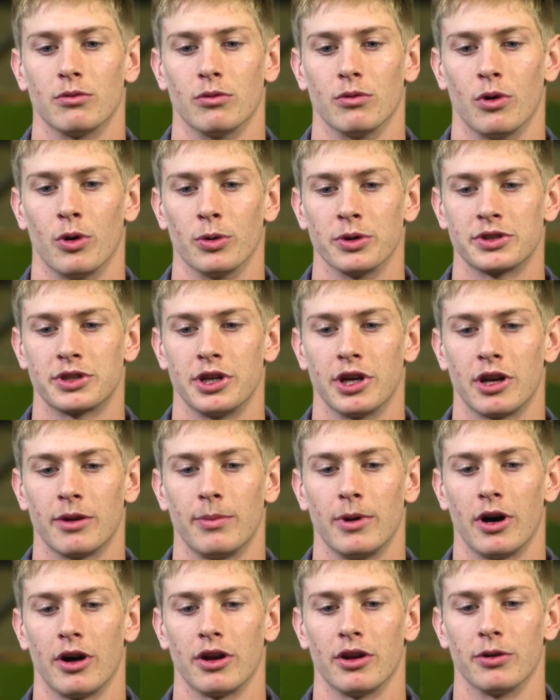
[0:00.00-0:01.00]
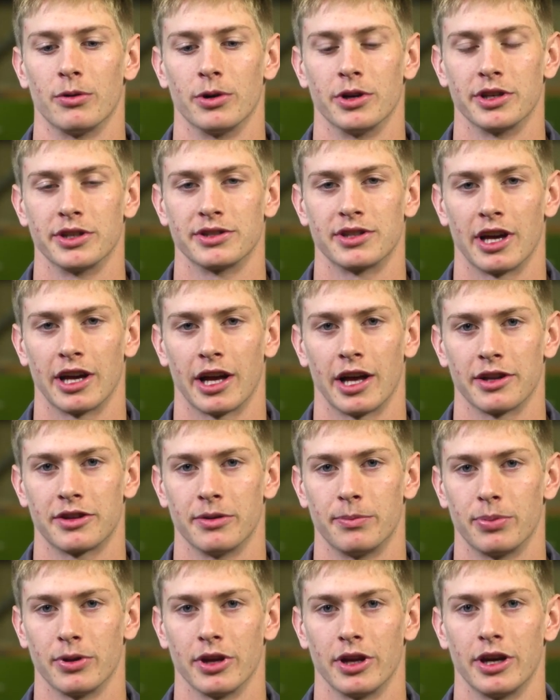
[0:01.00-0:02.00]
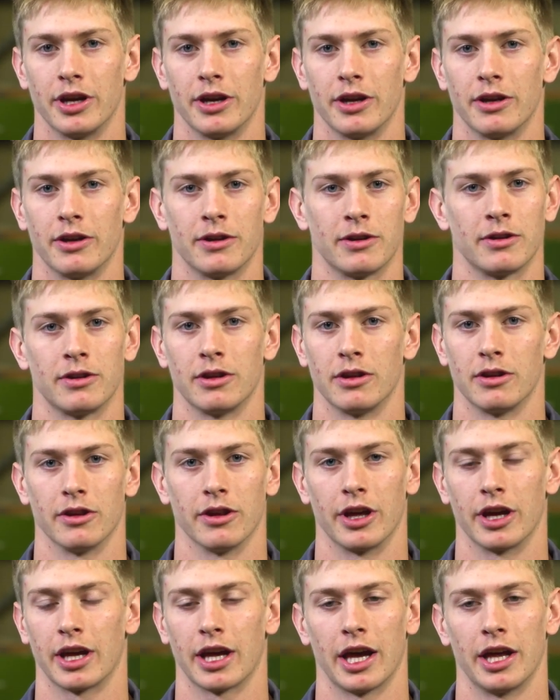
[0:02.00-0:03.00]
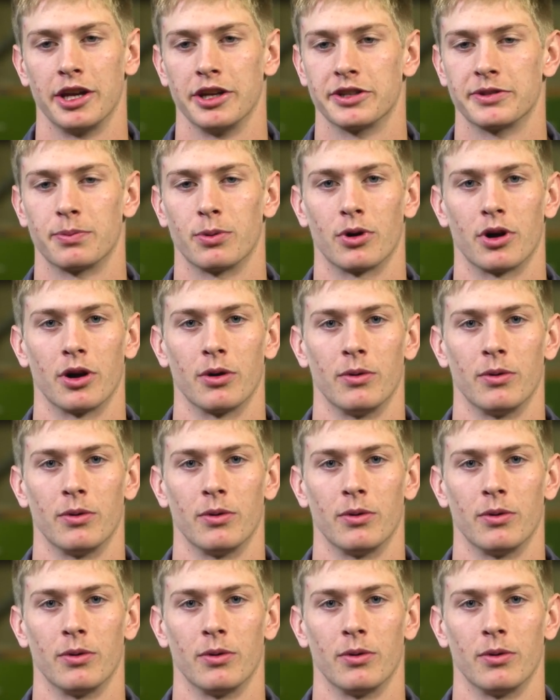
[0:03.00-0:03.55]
what was good about it was I got to play like any sport